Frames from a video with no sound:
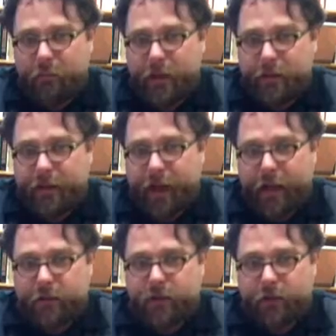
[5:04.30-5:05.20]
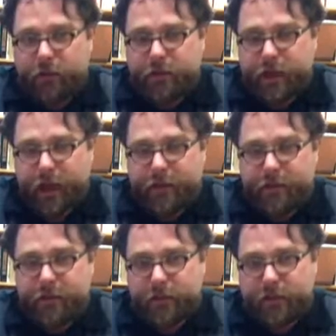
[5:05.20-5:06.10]
maybe not as generous
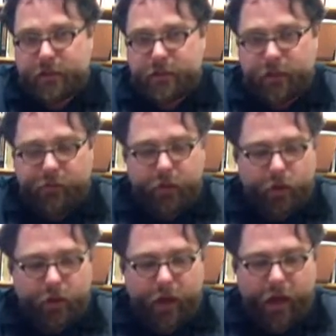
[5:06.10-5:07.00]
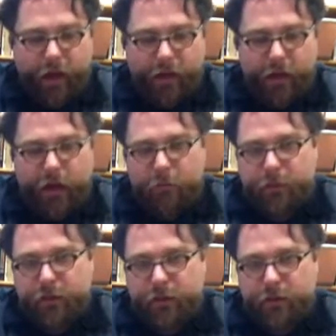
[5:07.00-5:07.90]
as 7 or 9,
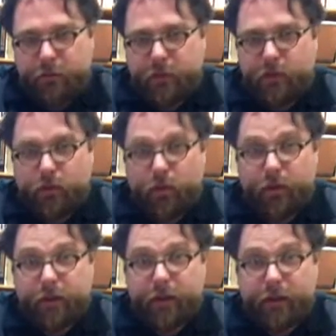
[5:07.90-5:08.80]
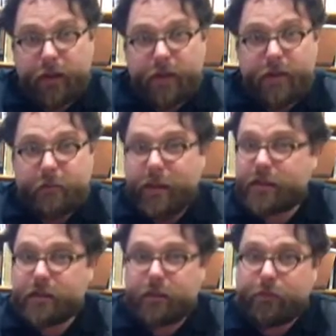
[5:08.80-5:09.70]
but they're to be enjoyed nonetheless, and
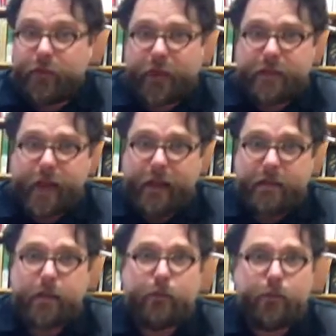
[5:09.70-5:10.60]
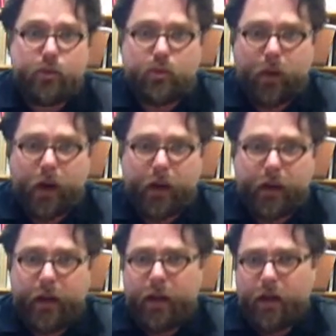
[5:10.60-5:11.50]
makes this a fantastic food
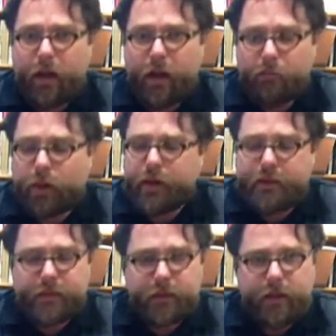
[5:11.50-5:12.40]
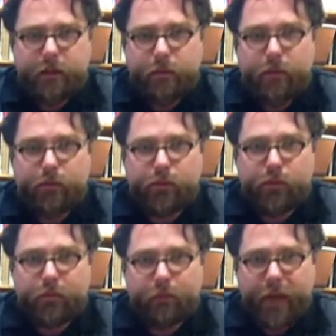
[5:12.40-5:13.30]
wine. Bright acidity with
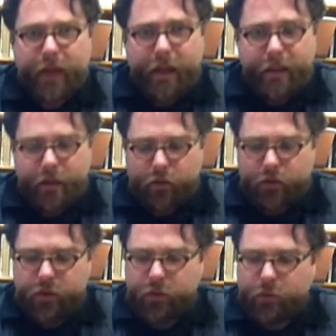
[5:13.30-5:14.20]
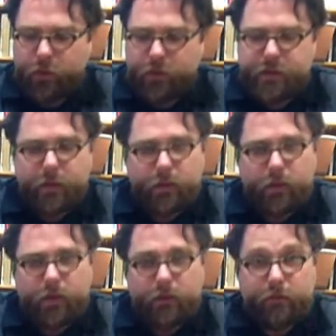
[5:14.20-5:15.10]
fruit, and that earthy components that you're
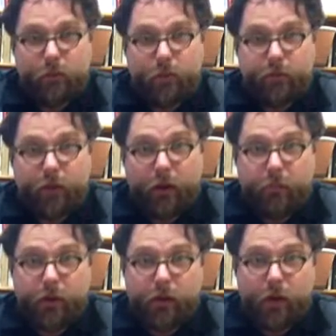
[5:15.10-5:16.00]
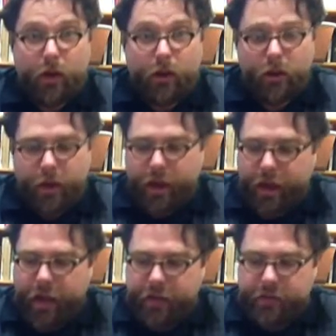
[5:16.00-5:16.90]
looking for from Merlot,
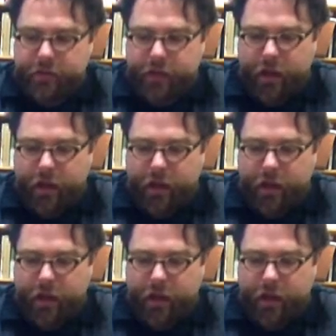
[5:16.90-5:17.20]
and